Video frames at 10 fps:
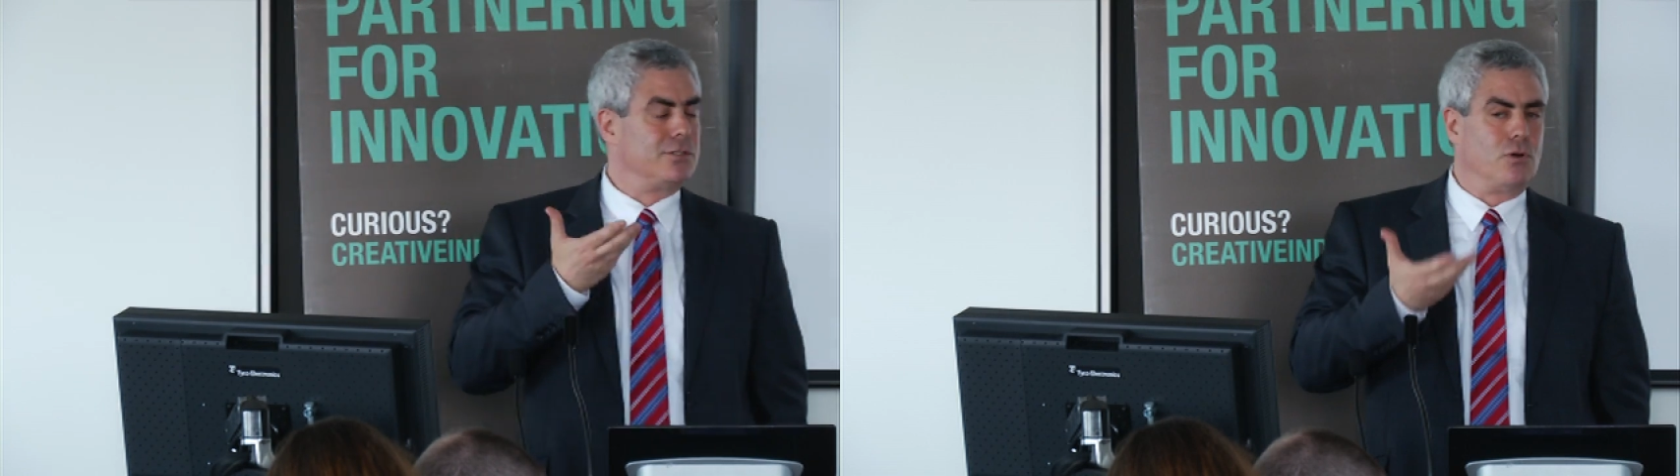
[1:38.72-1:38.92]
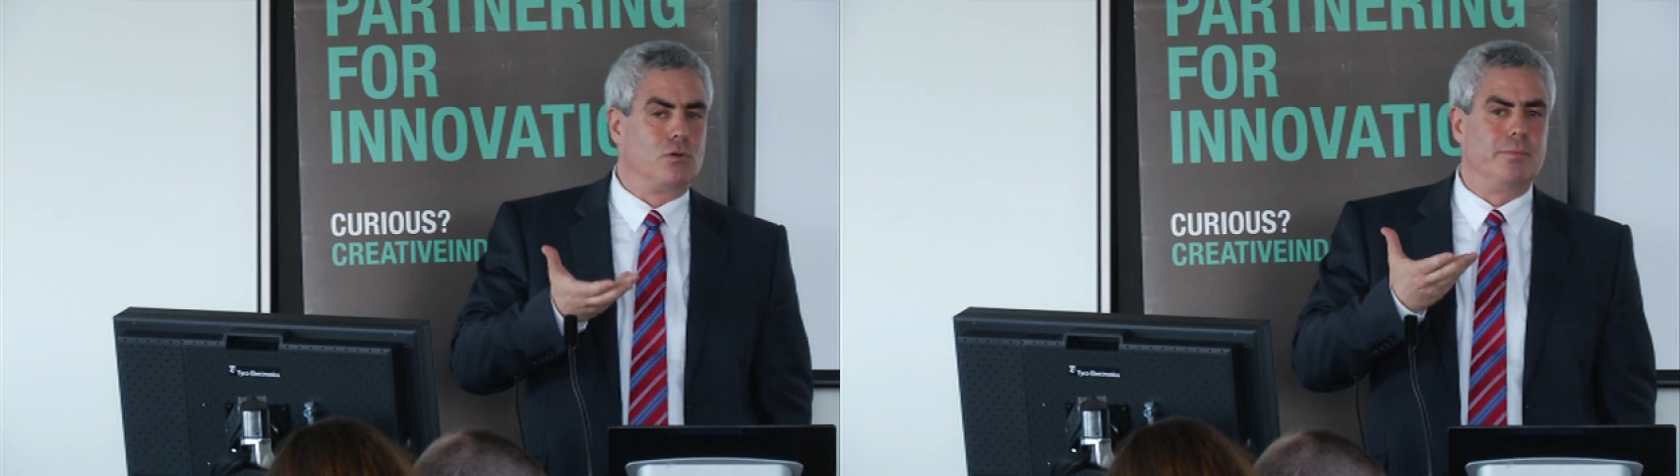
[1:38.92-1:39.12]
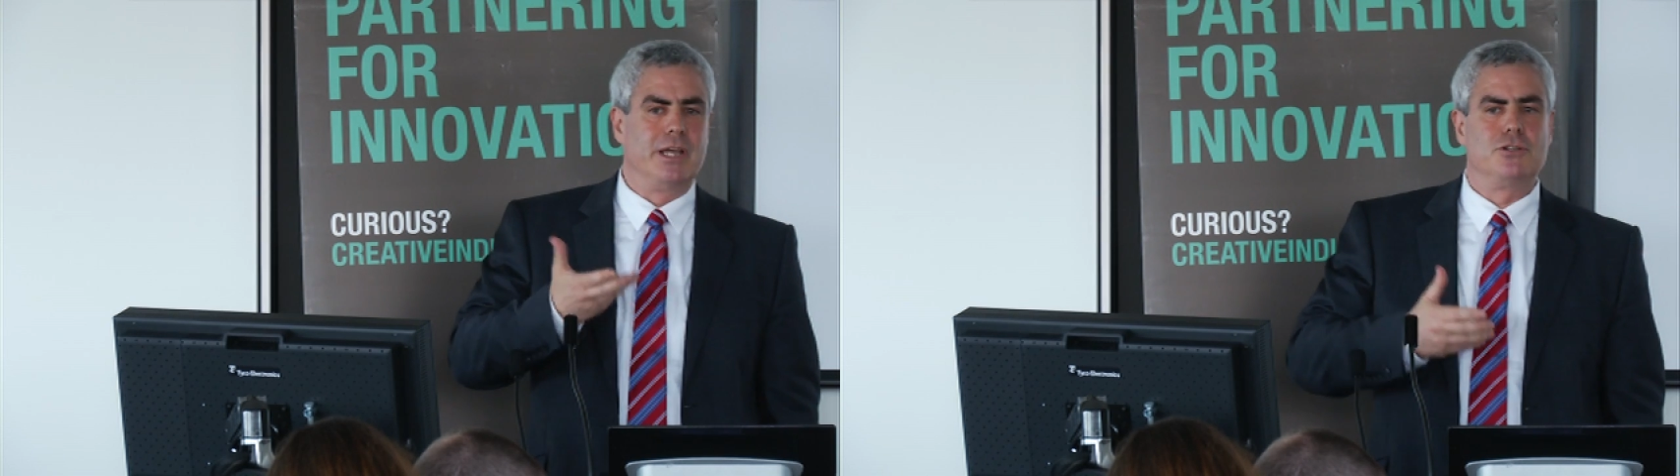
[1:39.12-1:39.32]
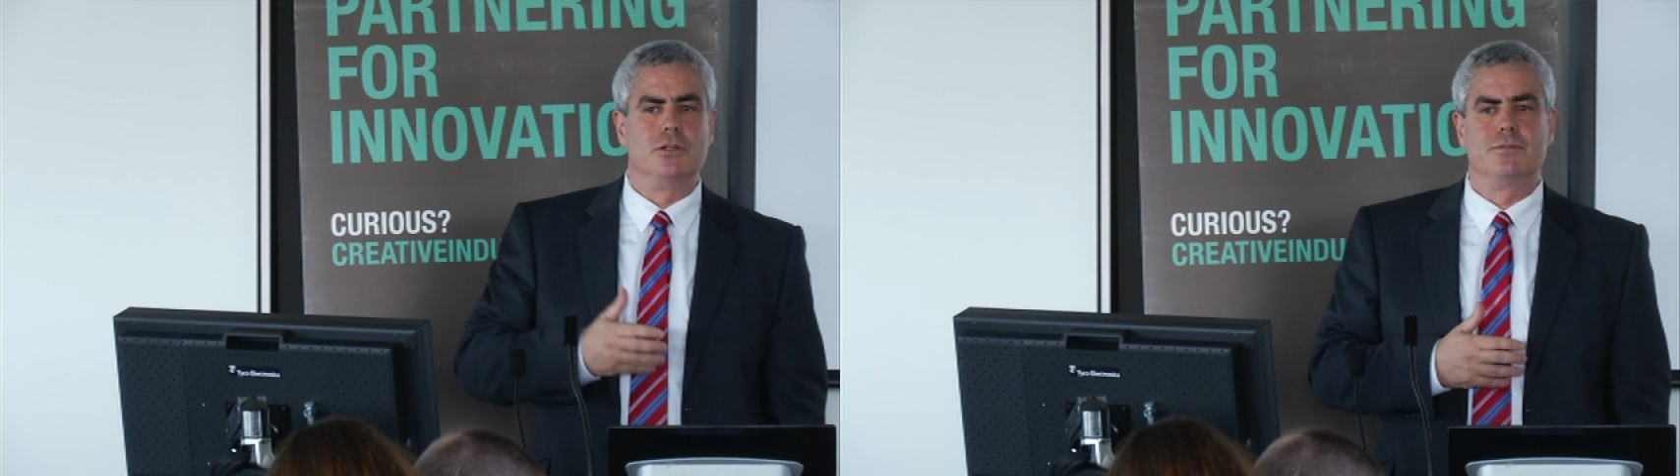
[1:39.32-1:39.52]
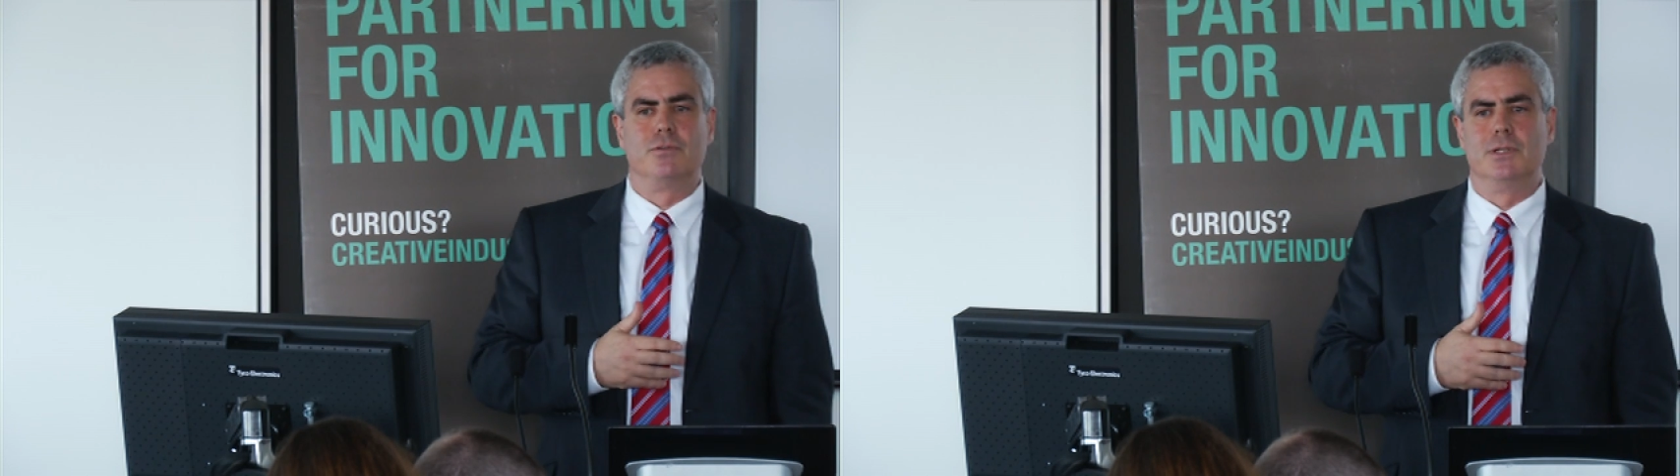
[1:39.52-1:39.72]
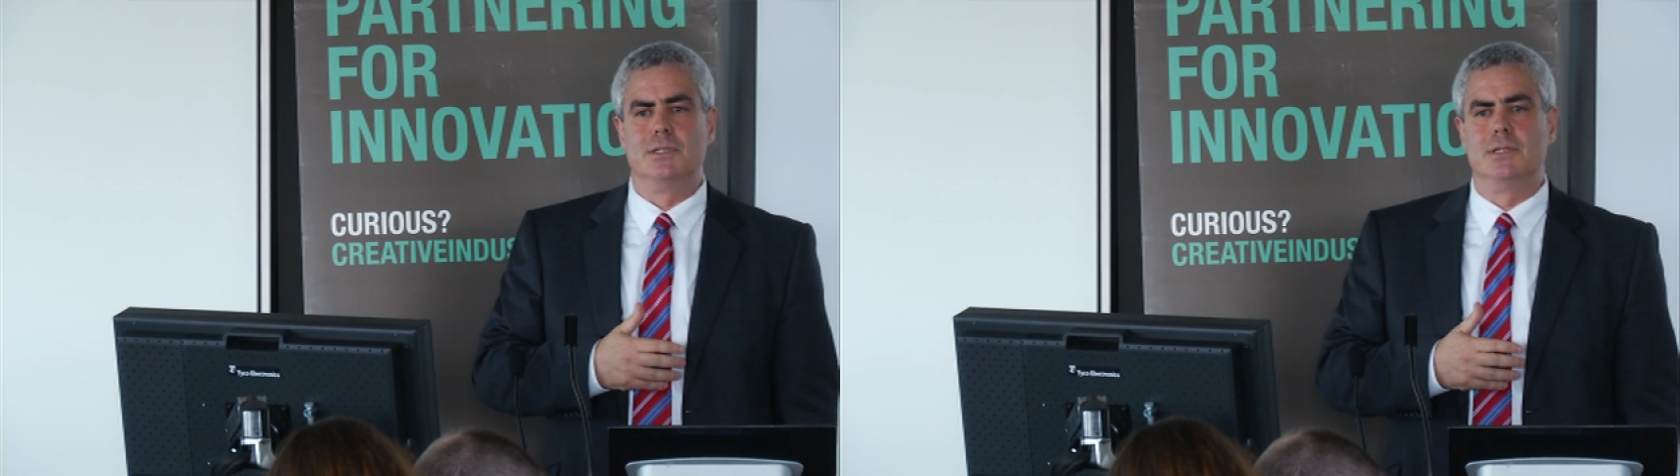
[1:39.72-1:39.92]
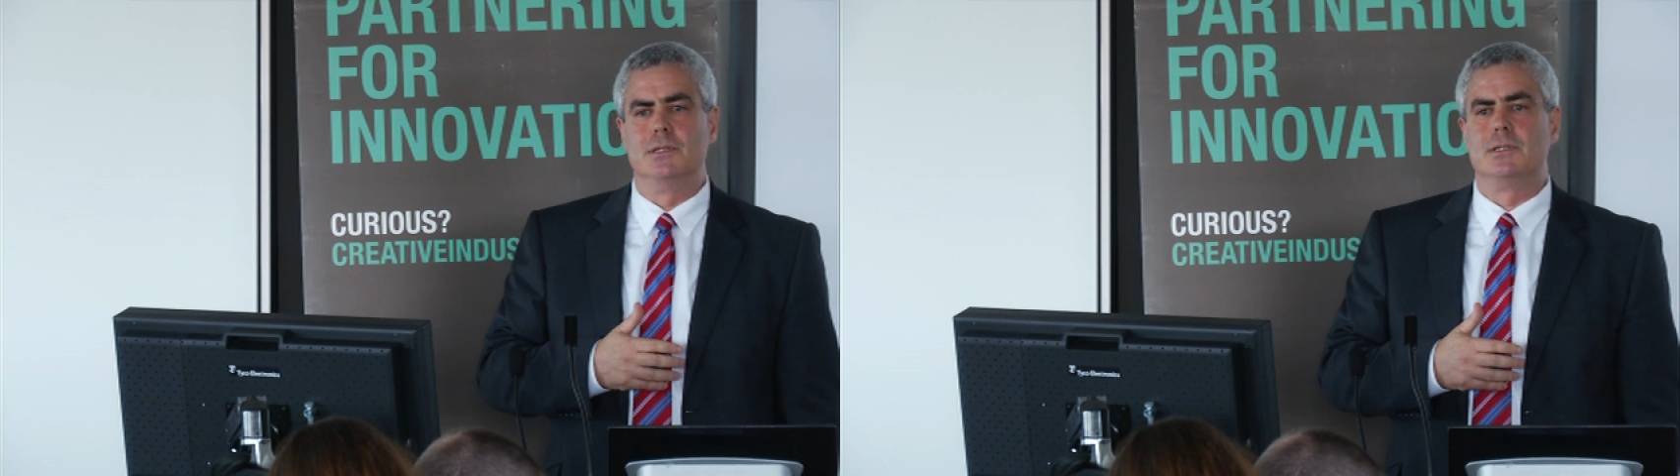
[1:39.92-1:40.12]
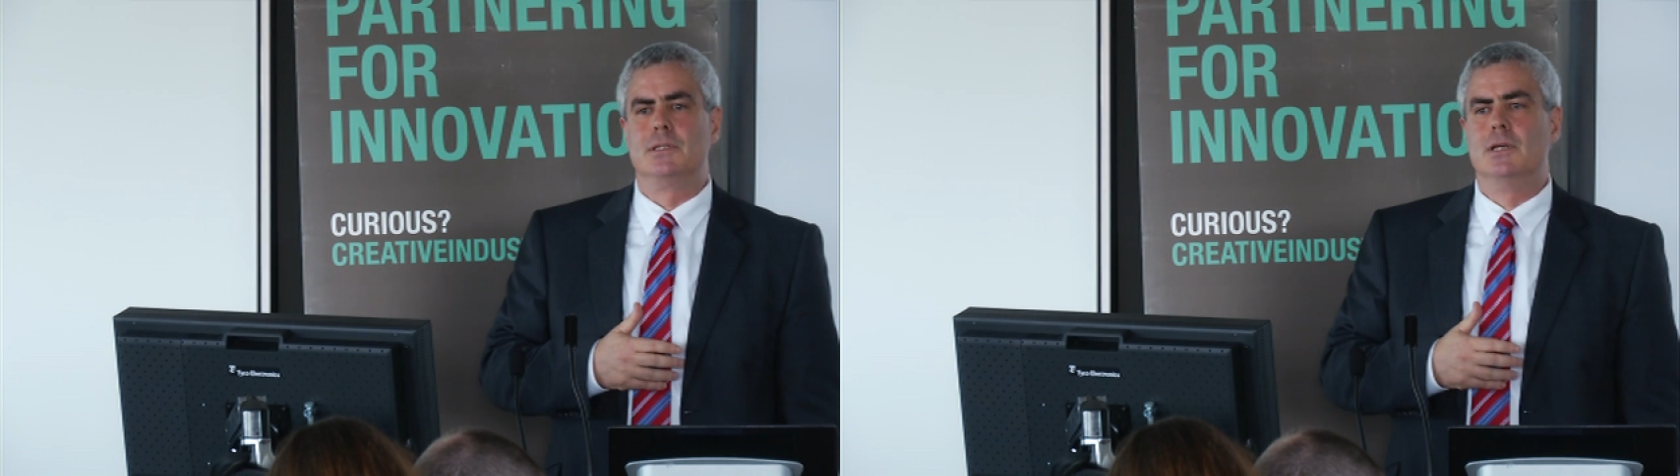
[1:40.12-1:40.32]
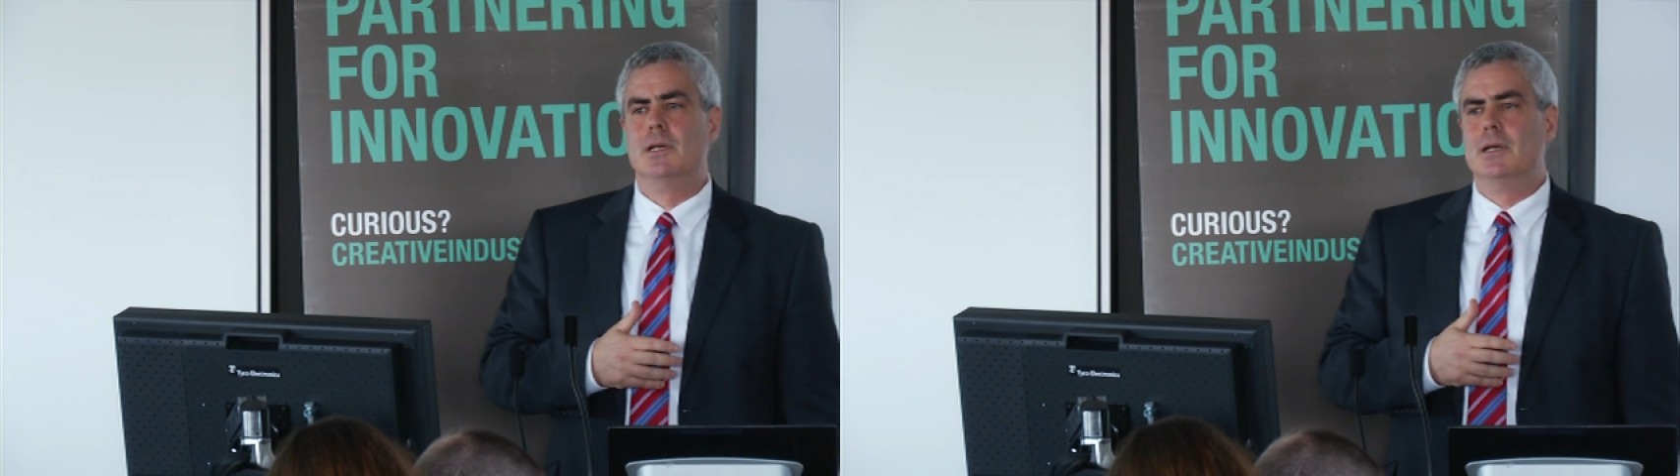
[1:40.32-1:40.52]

stroke patients, for instance,